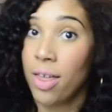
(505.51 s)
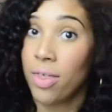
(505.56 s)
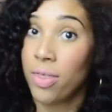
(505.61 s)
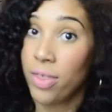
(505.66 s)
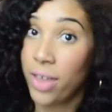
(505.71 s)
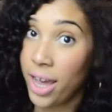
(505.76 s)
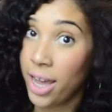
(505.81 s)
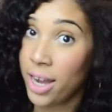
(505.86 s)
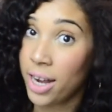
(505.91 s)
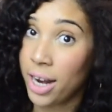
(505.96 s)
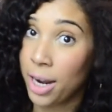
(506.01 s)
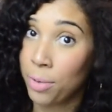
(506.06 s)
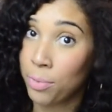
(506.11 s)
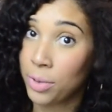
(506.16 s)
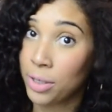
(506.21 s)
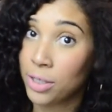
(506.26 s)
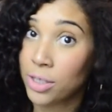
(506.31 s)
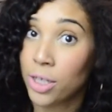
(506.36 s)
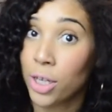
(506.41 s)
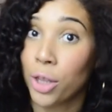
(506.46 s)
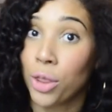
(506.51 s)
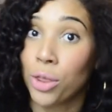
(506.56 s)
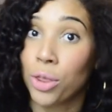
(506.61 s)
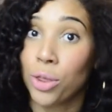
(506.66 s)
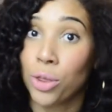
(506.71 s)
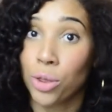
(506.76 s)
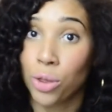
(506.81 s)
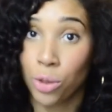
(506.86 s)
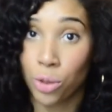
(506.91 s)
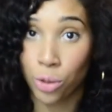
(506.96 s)
Then I went to
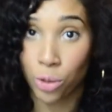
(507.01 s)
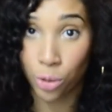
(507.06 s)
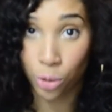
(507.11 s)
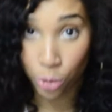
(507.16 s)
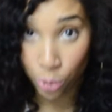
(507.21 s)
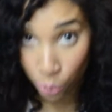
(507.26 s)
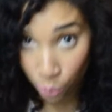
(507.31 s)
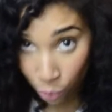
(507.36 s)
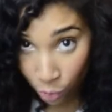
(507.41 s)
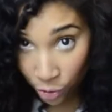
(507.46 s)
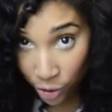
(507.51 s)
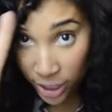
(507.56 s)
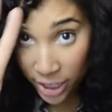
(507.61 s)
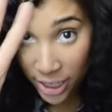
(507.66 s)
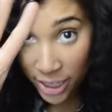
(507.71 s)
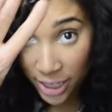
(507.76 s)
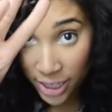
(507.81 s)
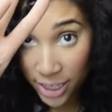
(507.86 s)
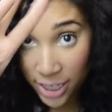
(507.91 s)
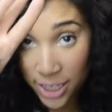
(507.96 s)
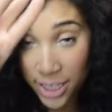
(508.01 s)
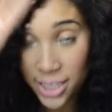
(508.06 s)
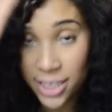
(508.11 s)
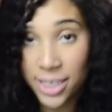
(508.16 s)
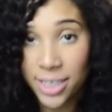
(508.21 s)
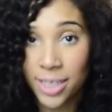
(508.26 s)
three